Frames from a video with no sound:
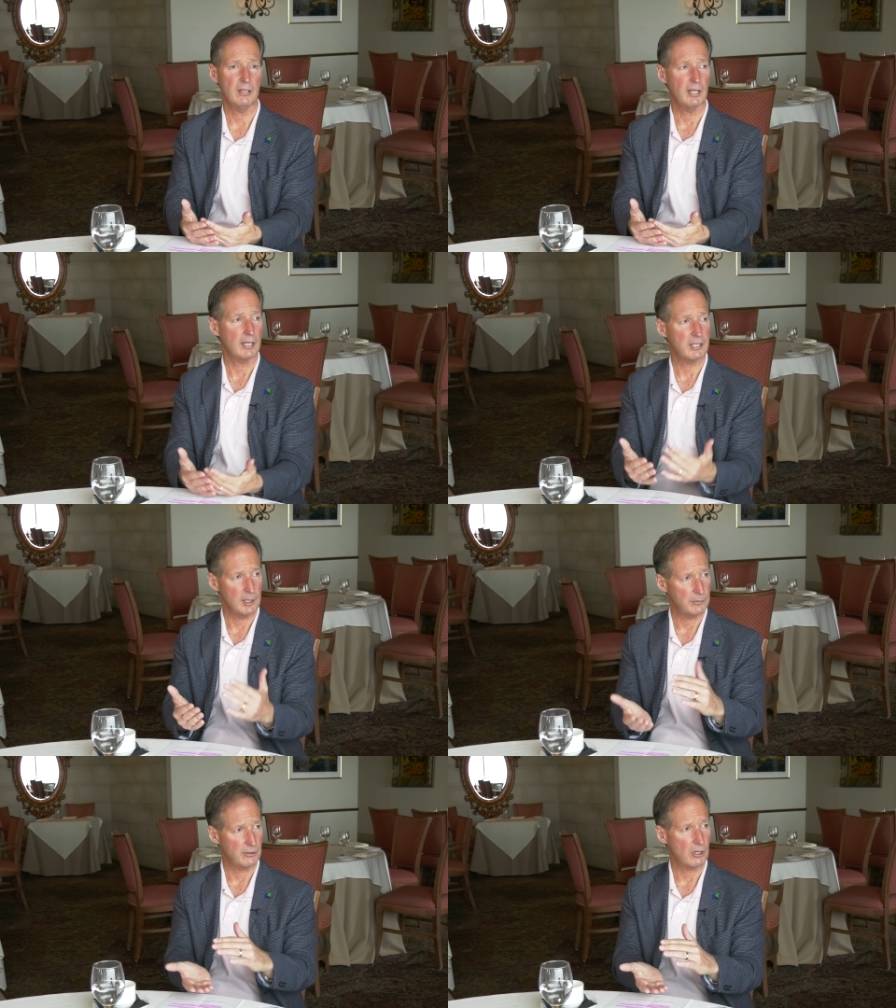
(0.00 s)
That
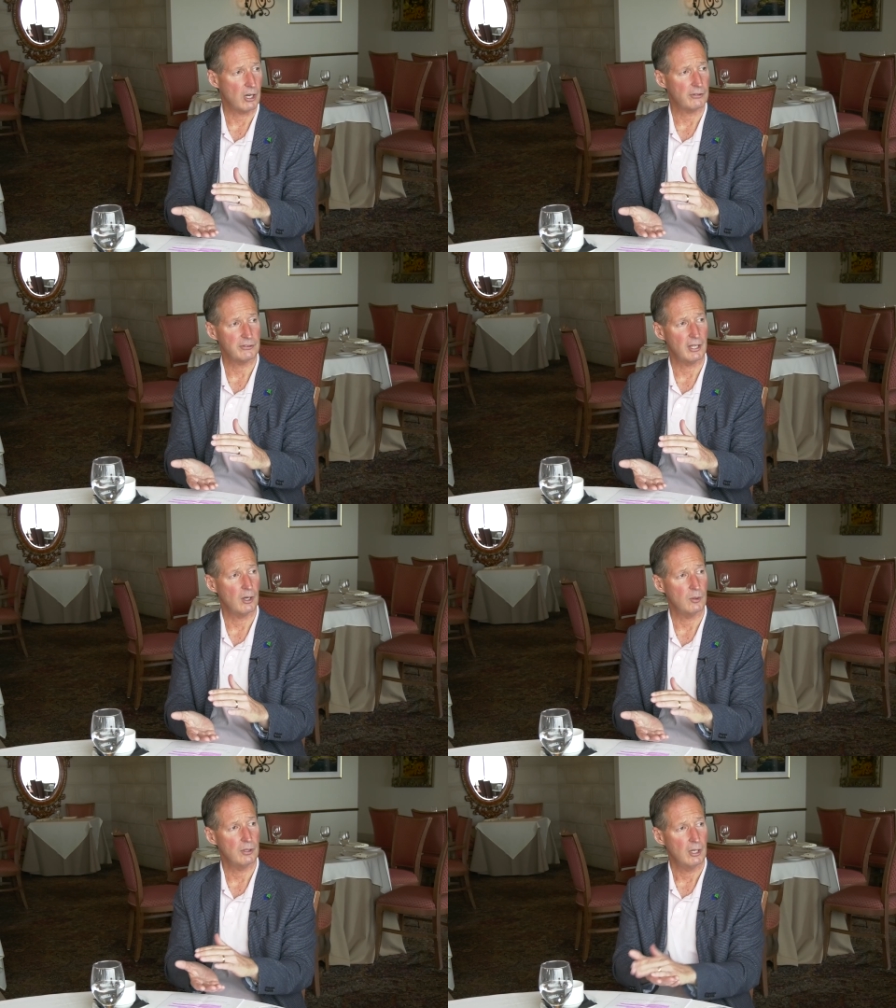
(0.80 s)
keeps the cost
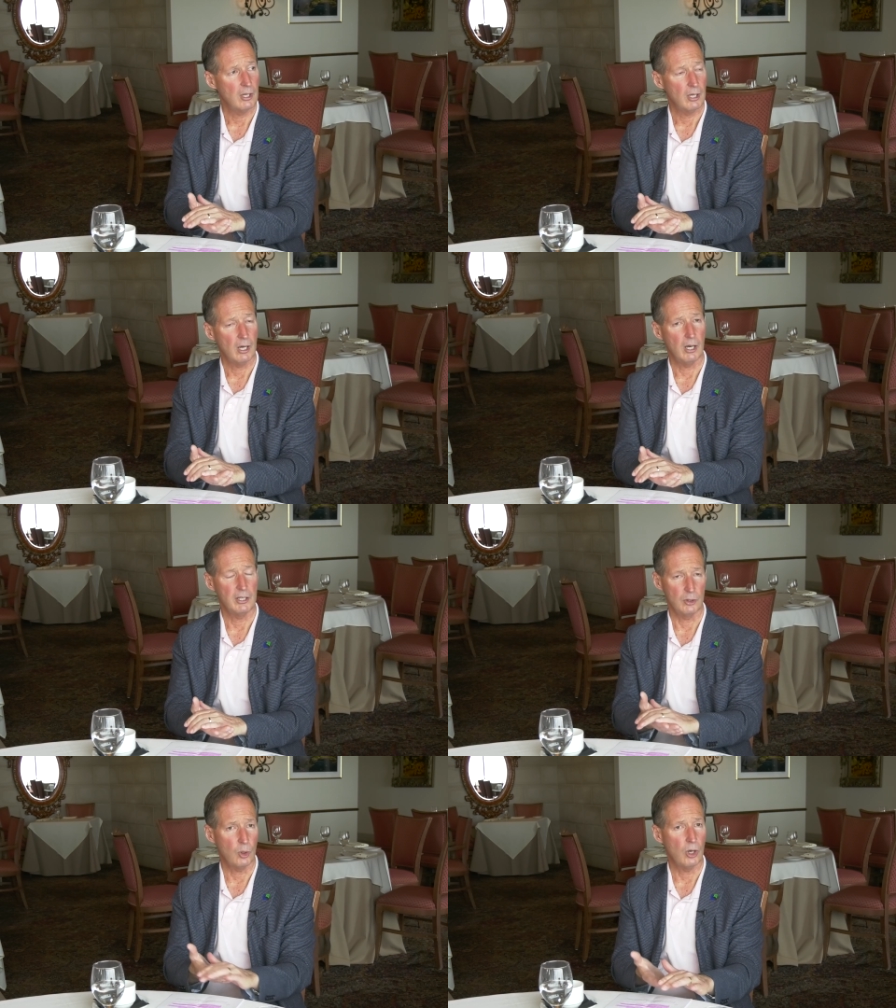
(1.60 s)
down uh,
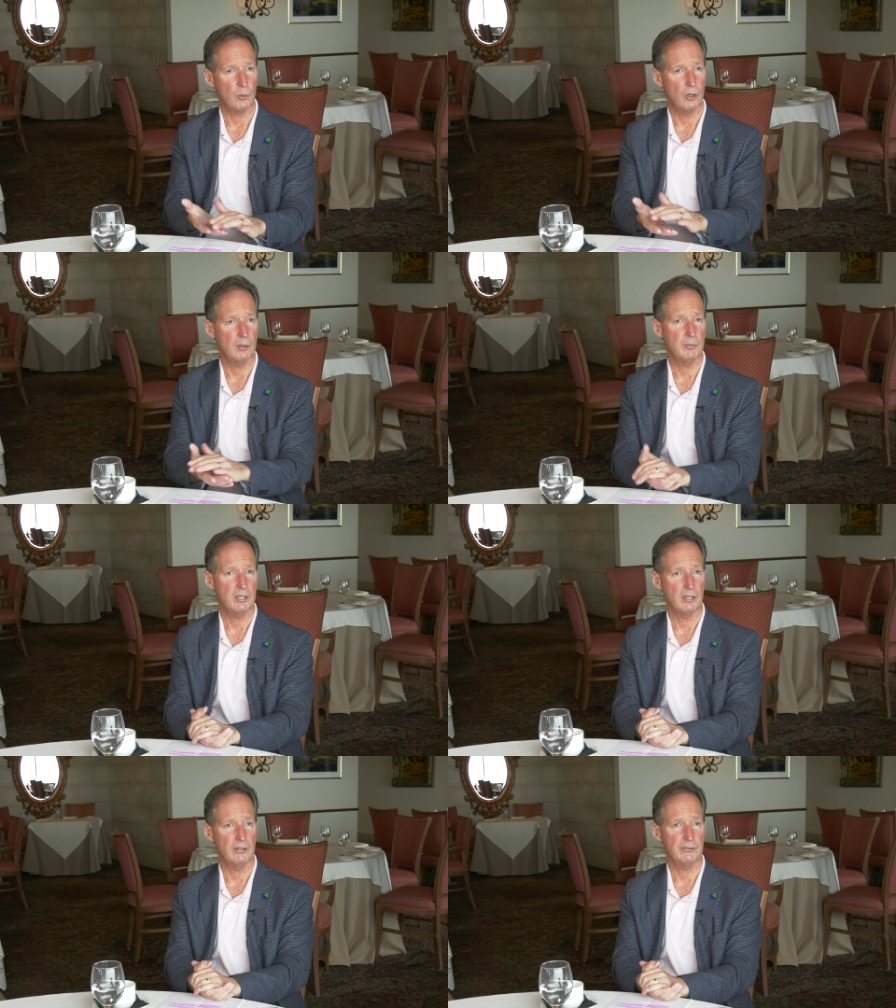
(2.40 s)
in the long run
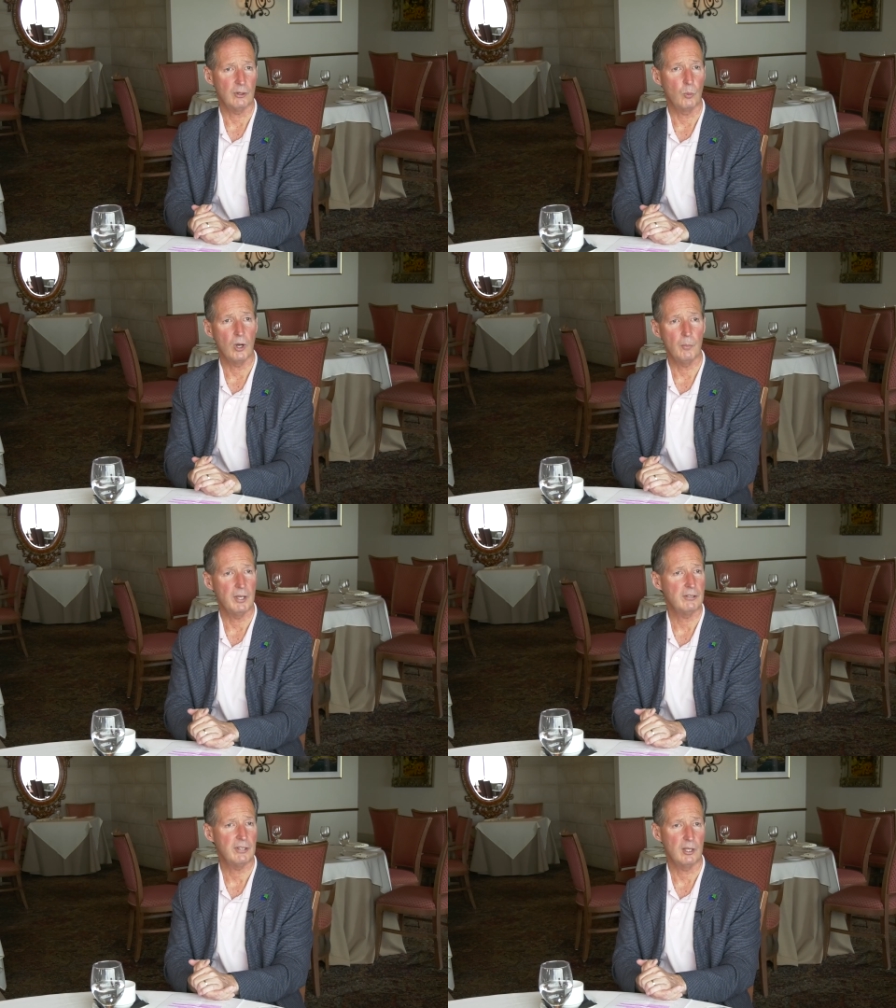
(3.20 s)
because a
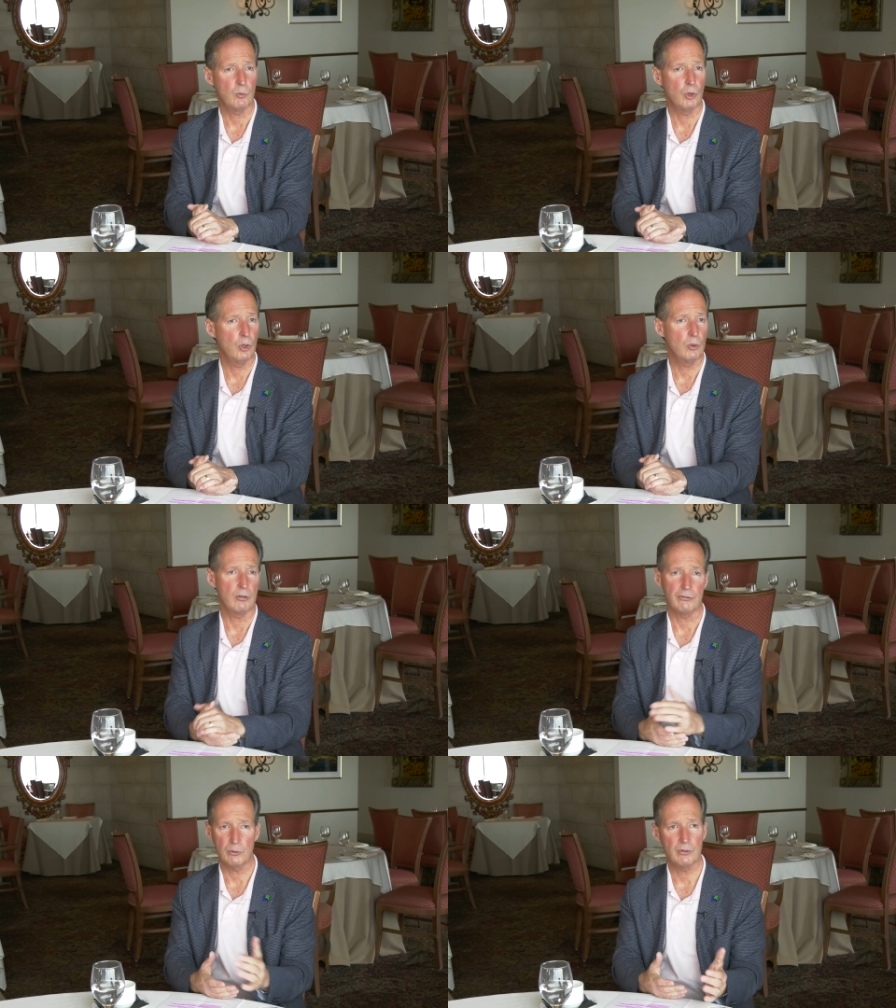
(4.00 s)
well-maintained road or
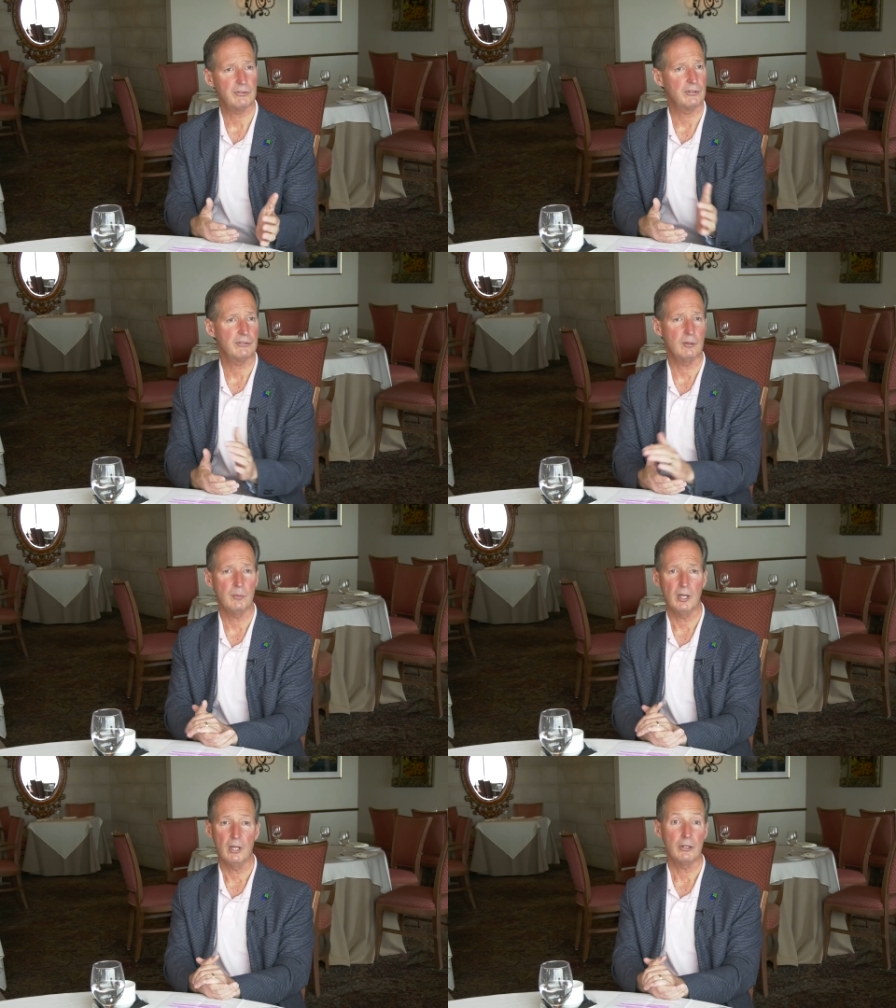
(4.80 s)
sewer system,
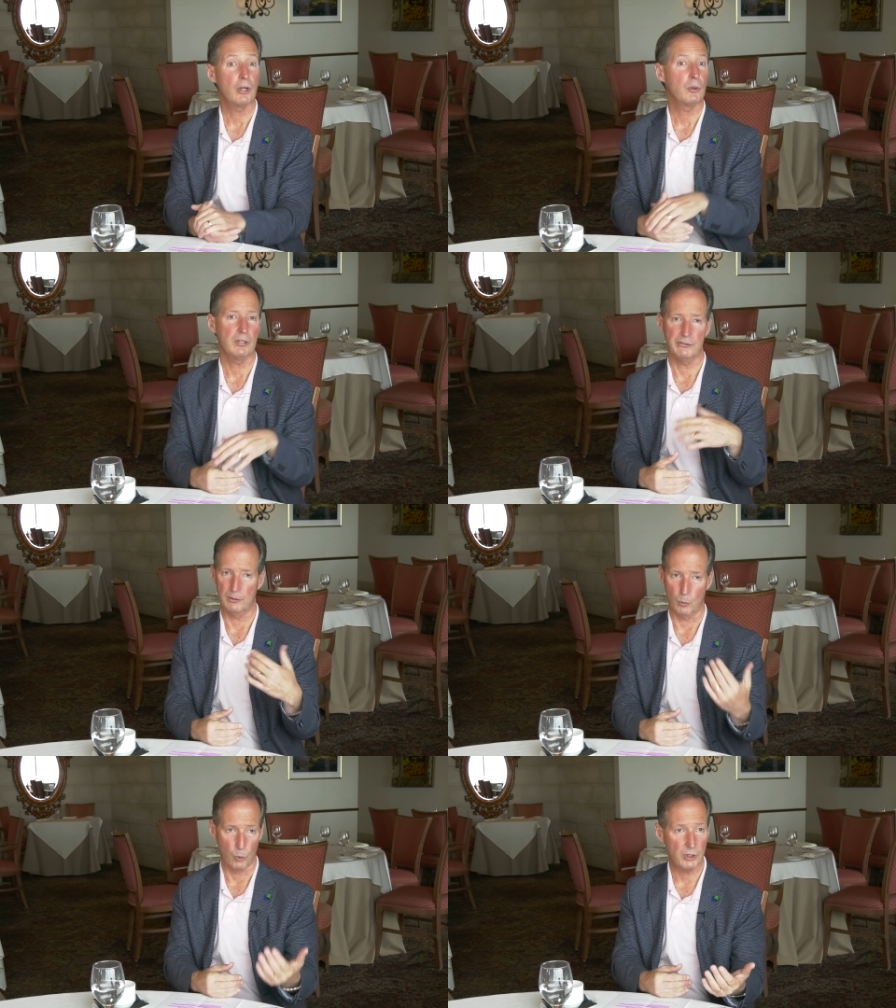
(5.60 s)
not only is it
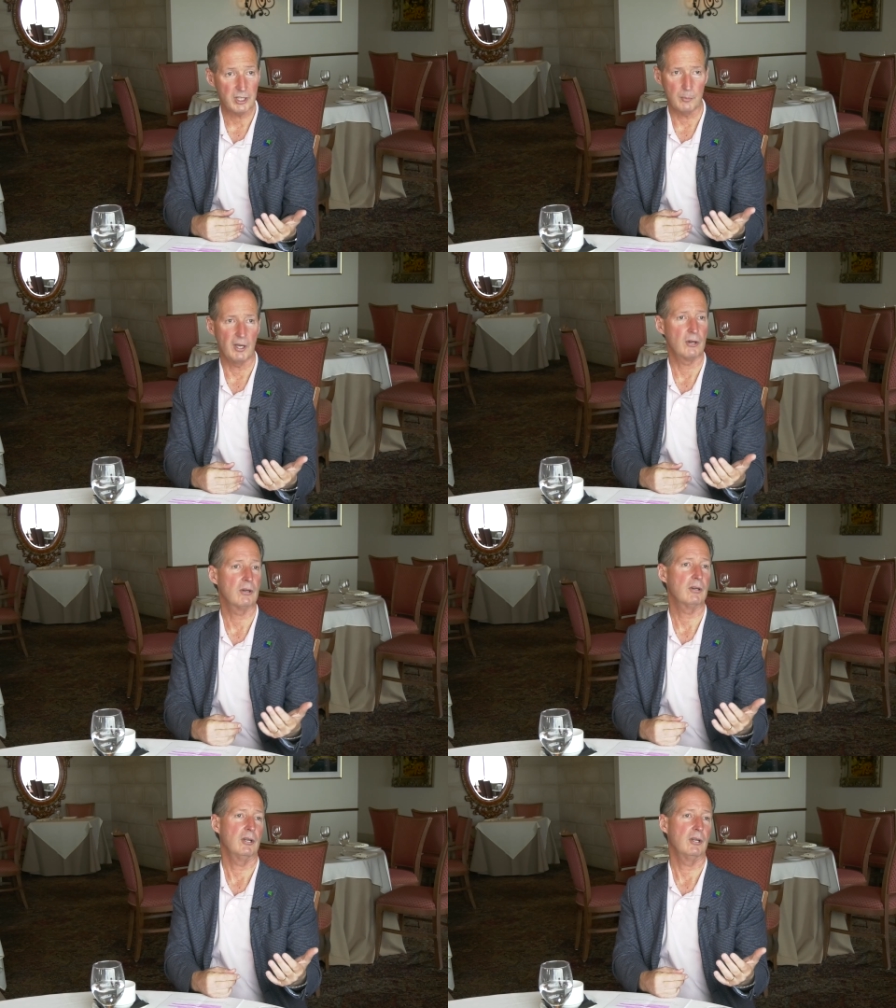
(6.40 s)
working better,